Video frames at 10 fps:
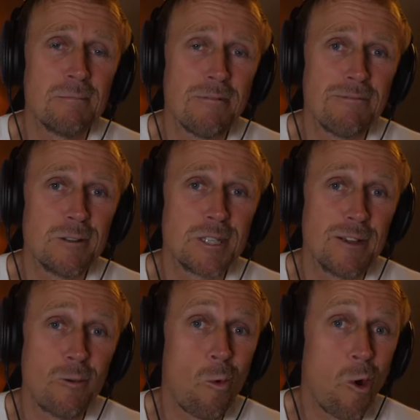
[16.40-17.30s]
my first
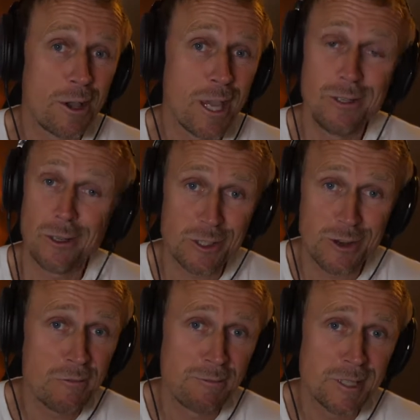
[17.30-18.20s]
ever walking, not
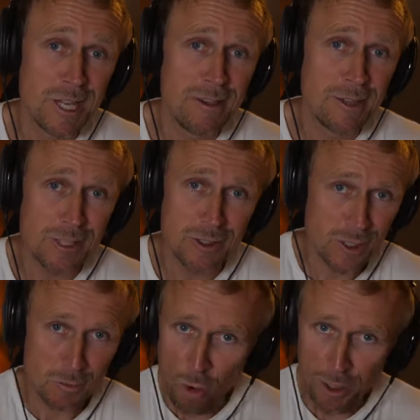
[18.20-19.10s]
streaming from Steve N, this is
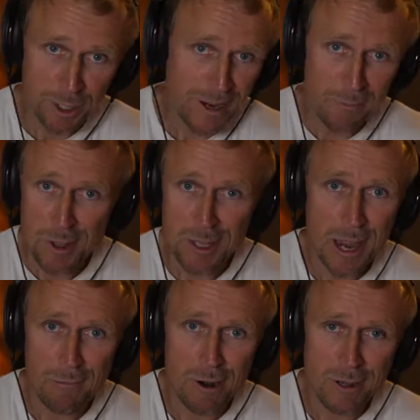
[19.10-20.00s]
just walking around with the
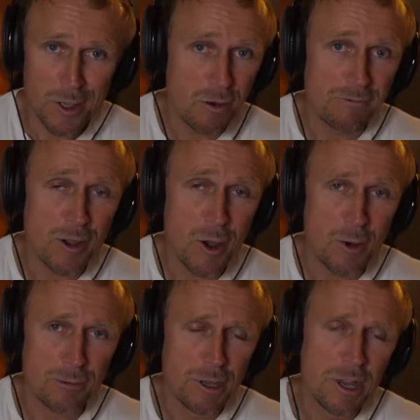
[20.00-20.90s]
camera, going for
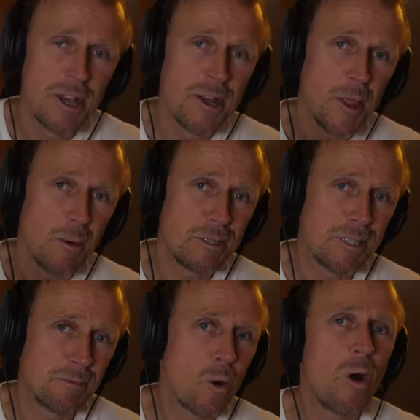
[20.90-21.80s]
gold. There was
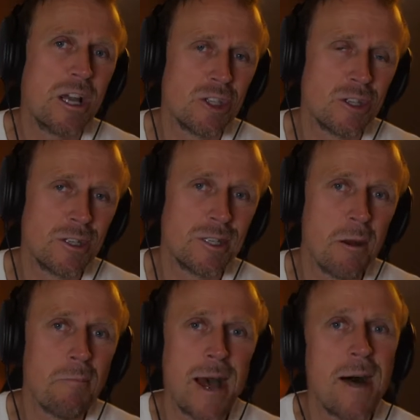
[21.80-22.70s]
some questions
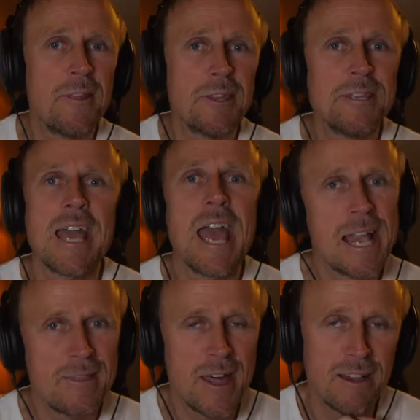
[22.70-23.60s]
about the
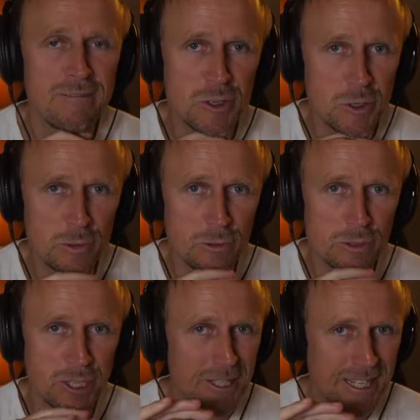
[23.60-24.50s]
tech that I've
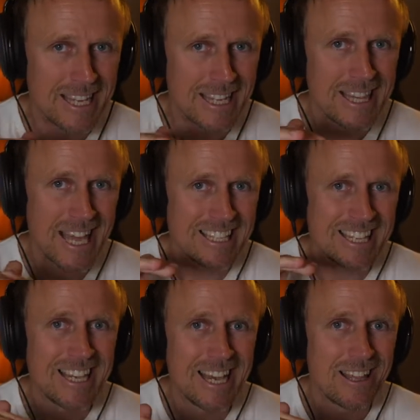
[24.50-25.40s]
used to get that
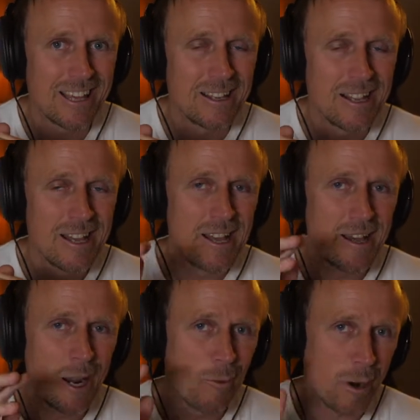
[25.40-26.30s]
together.
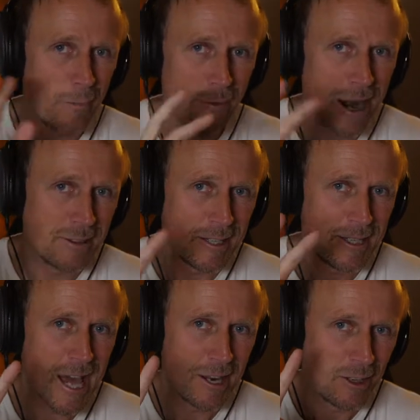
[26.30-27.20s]
And I want to break this
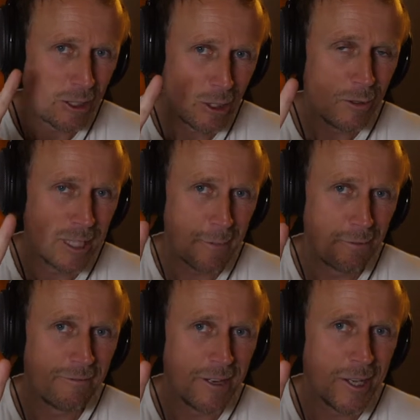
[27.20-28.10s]
down into two
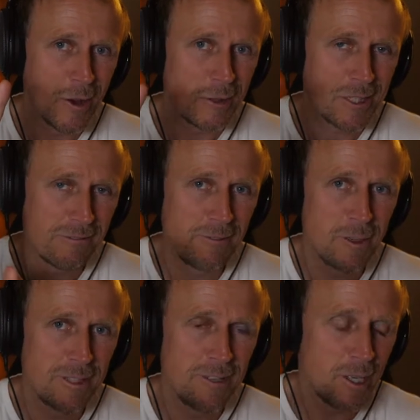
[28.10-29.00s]
separate videos. The
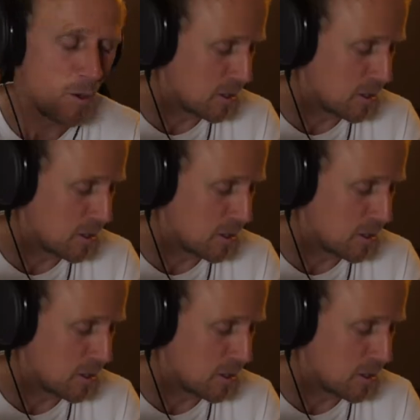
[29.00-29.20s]
first video